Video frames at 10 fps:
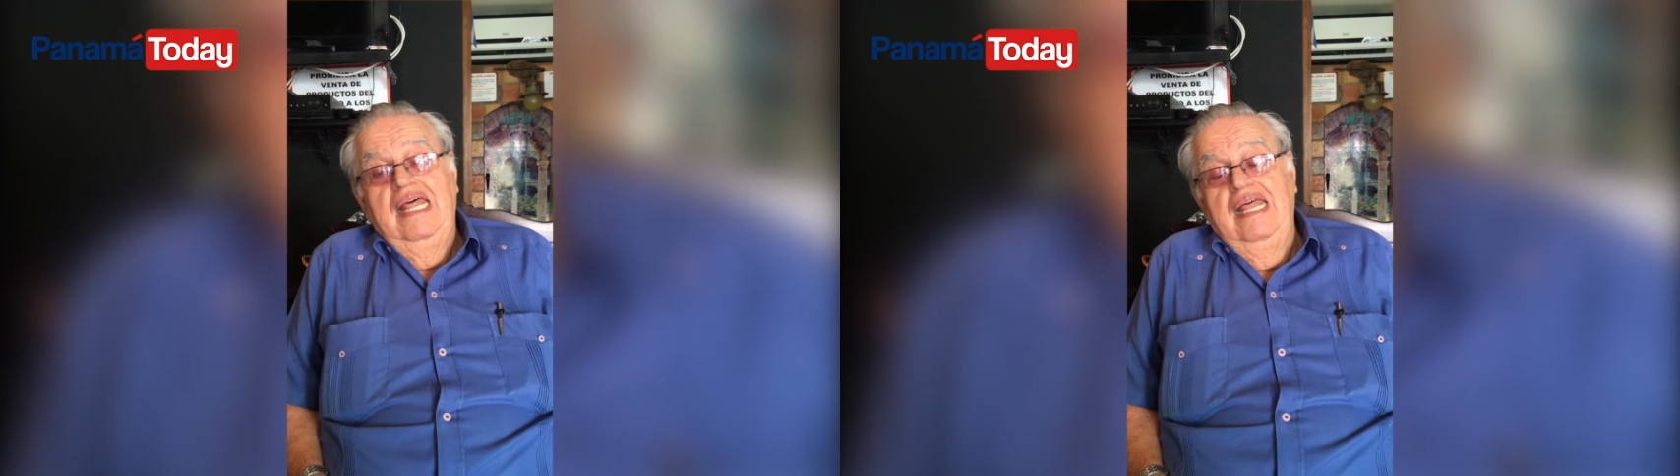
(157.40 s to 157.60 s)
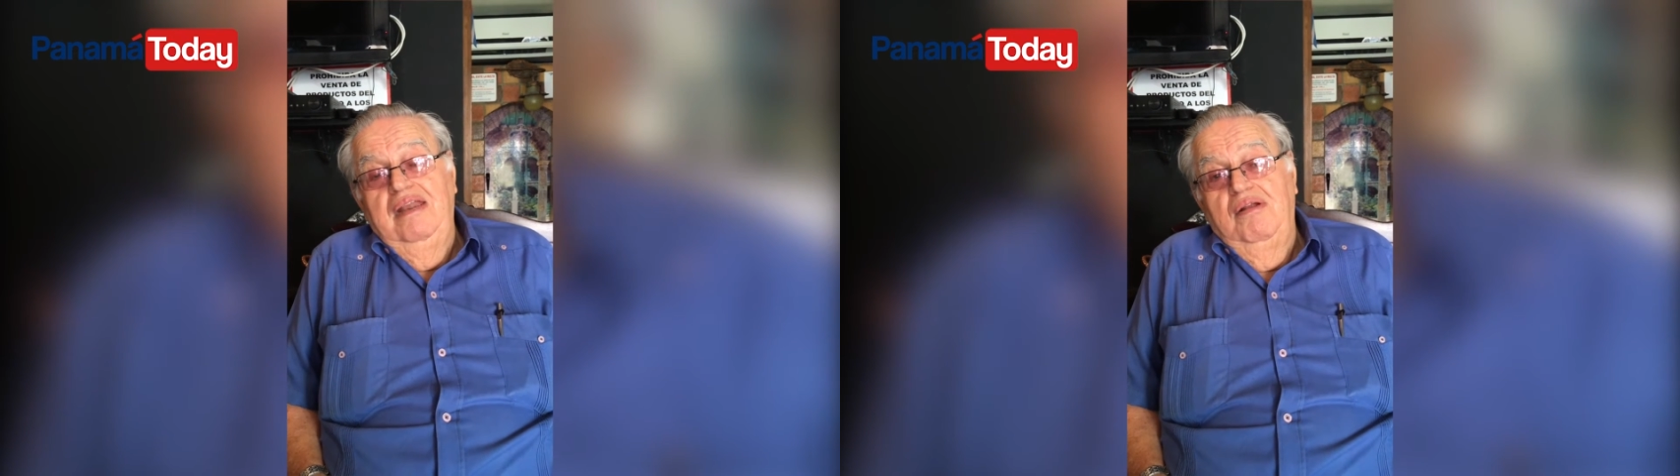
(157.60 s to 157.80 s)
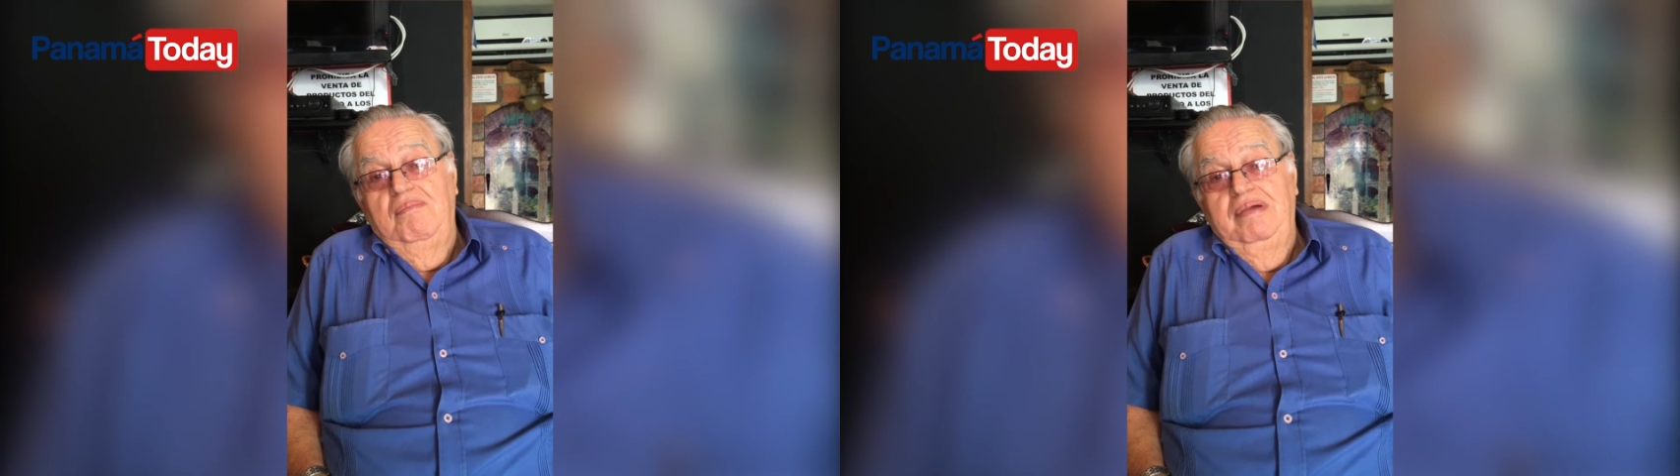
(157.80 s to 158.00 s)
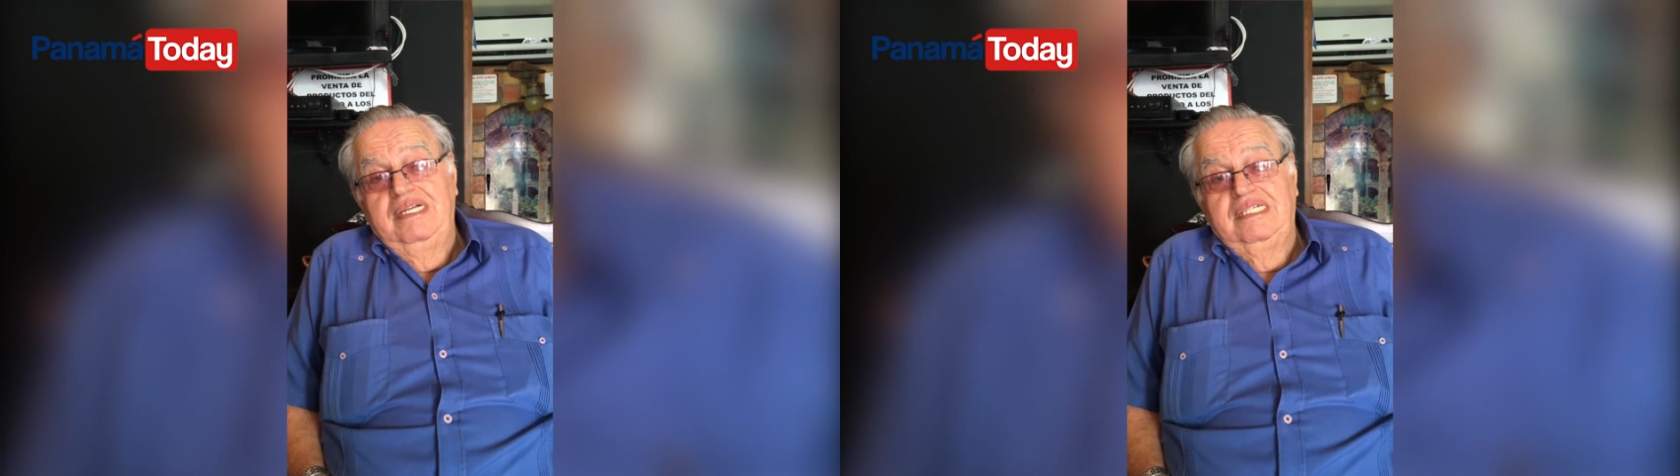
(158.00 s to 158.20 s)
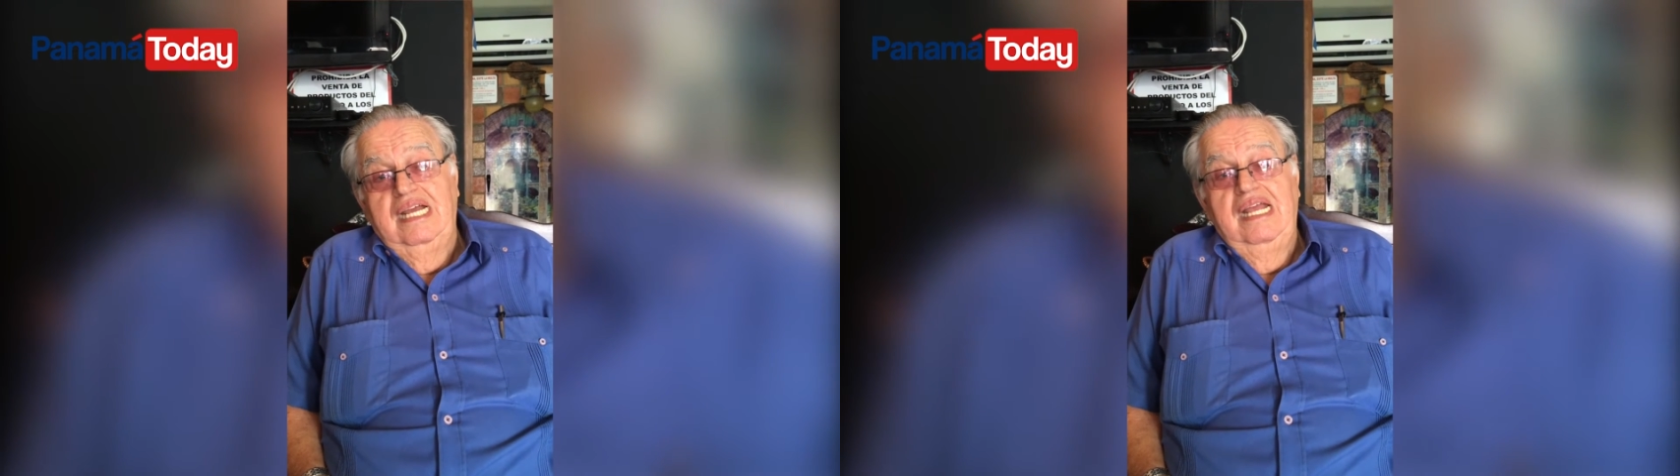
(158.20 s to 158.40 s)
we are
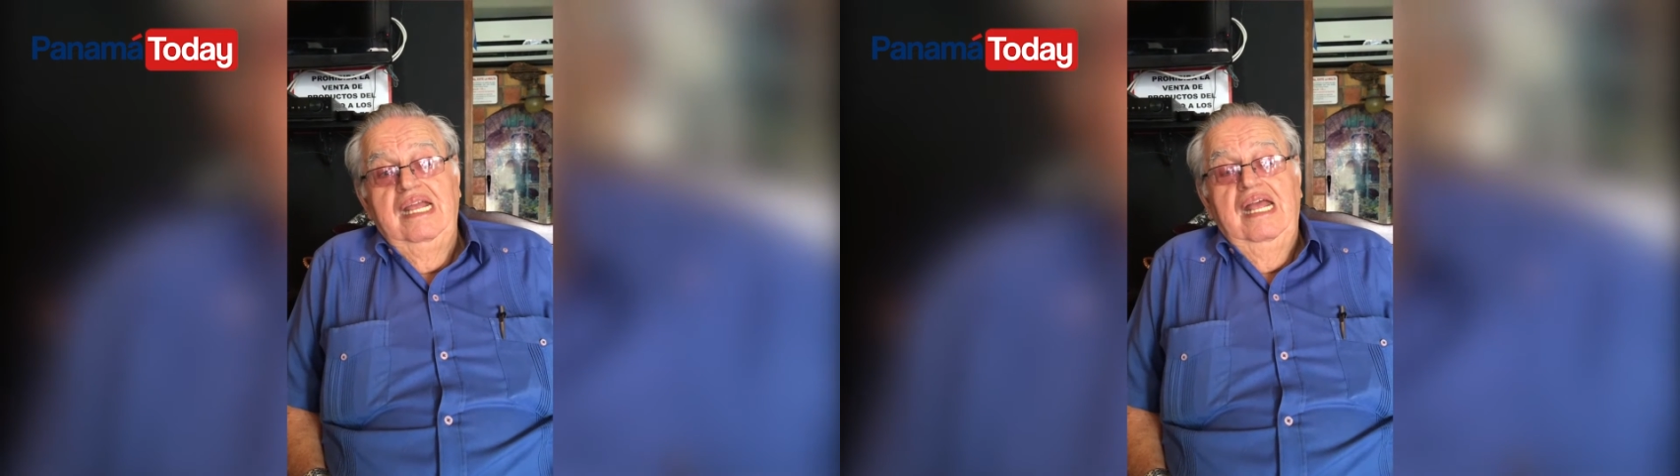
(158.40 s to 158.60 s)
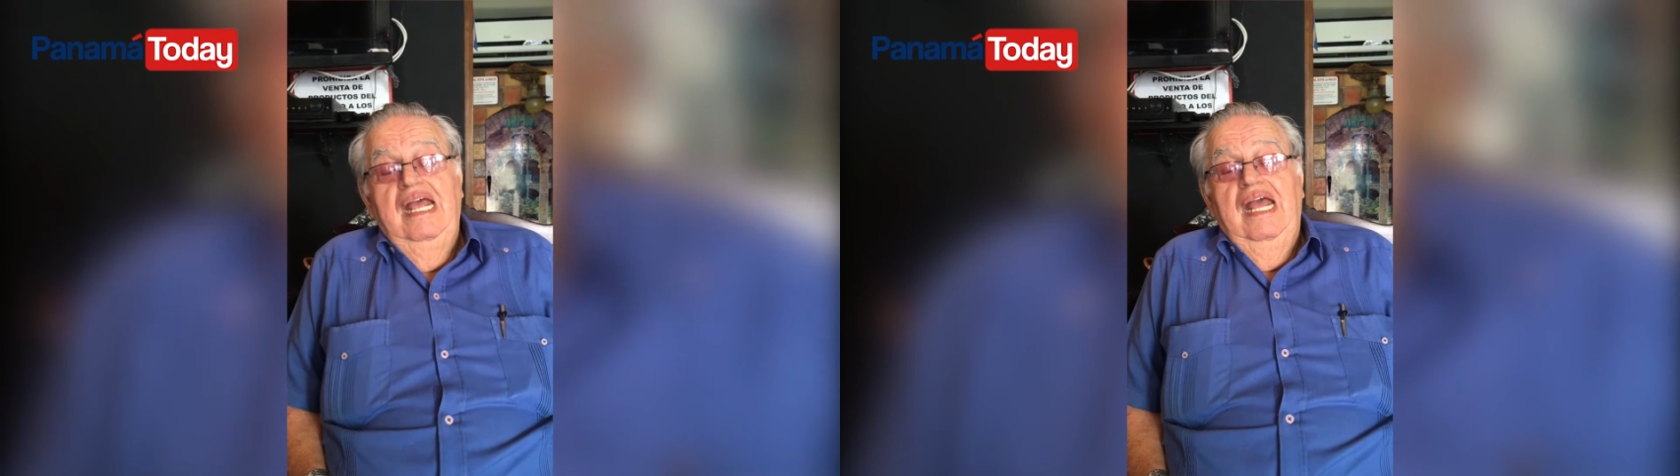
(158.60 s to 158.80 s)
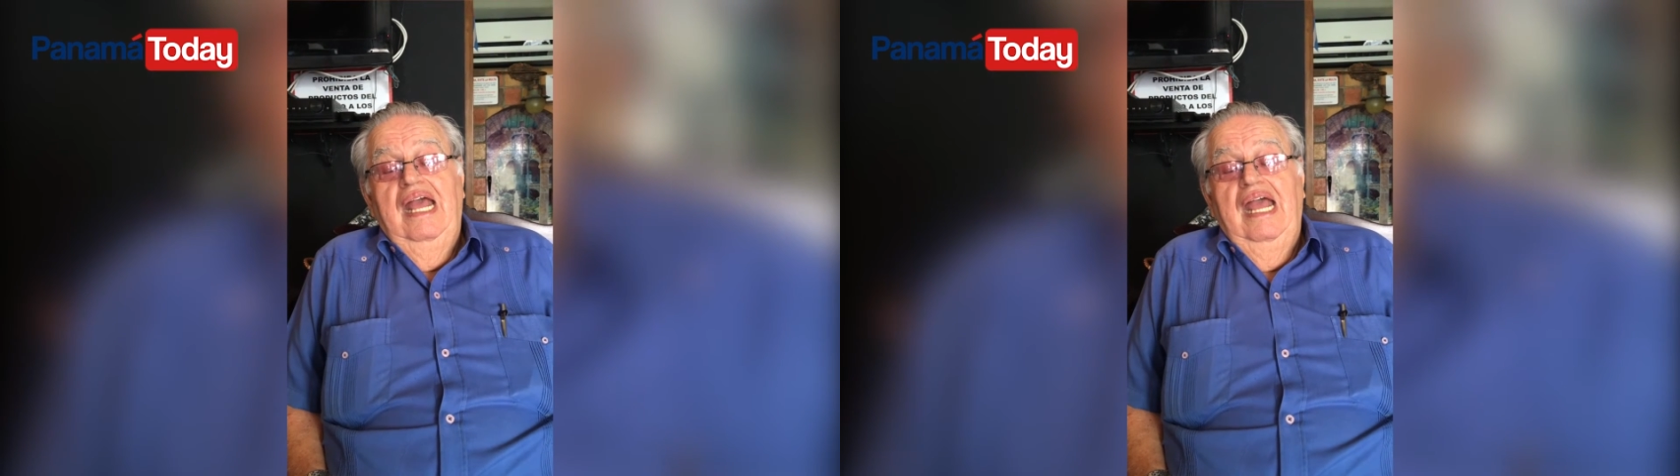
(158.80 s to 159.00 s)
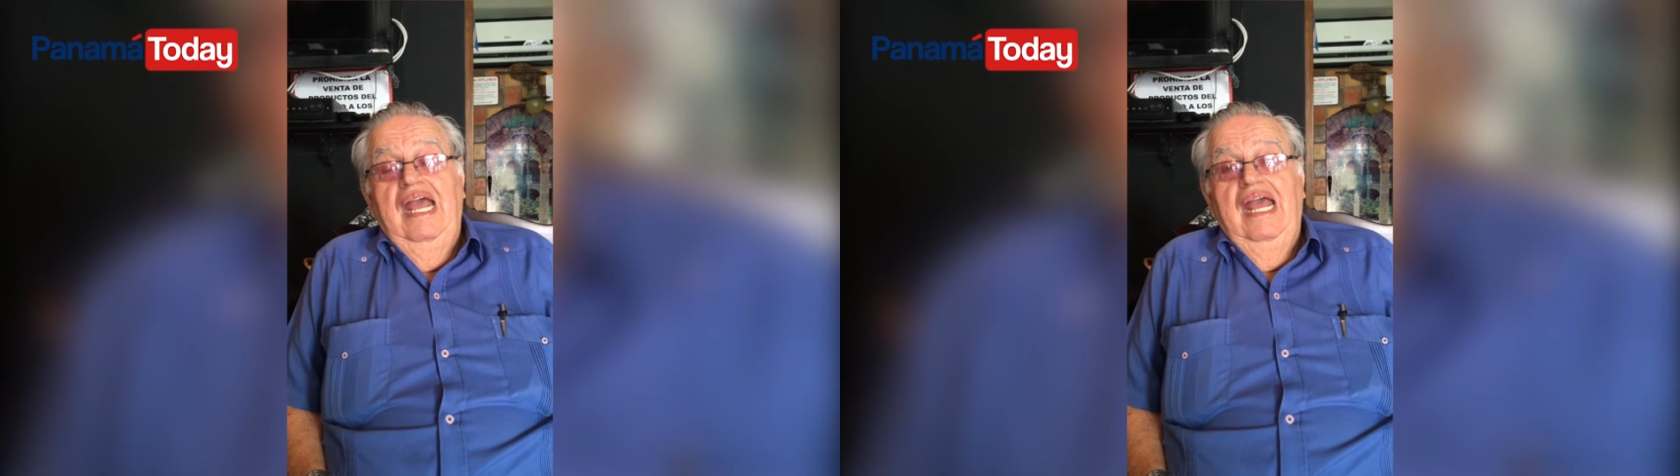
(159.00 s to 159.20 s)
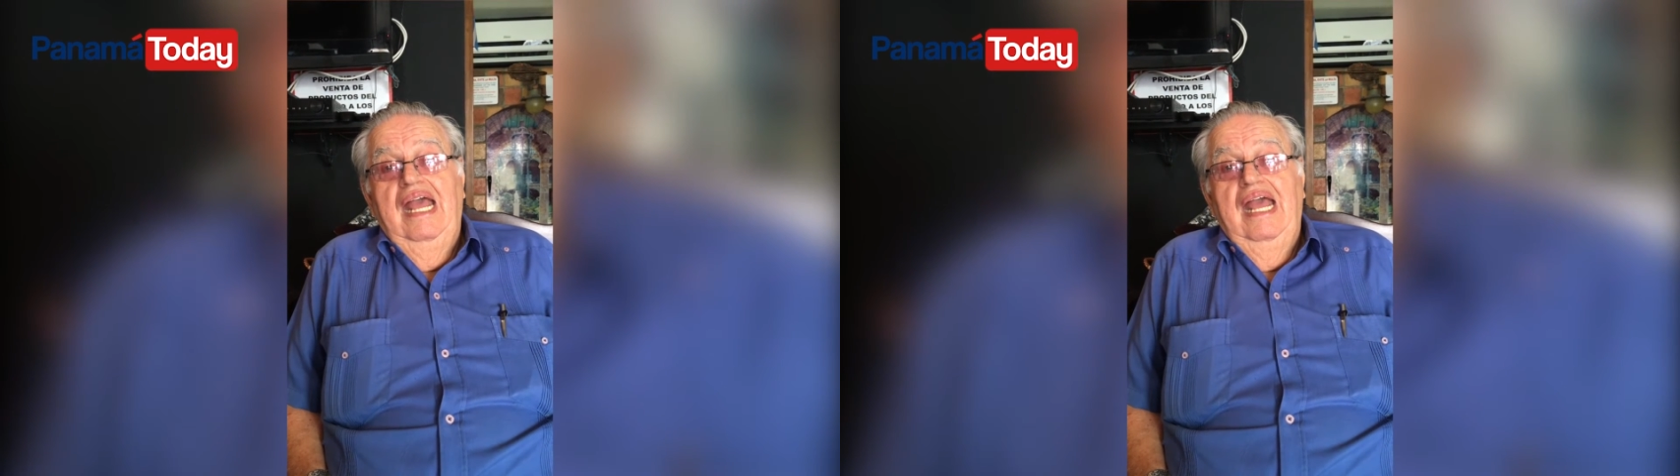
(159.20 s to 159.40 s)

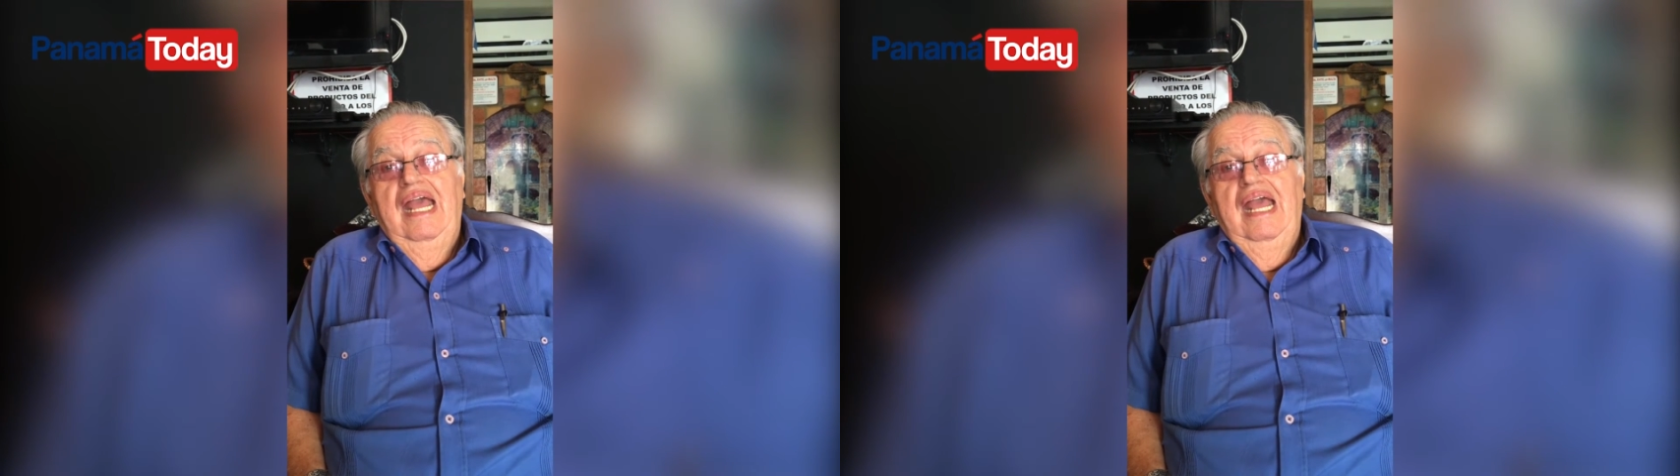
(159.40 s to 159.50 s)
complicating,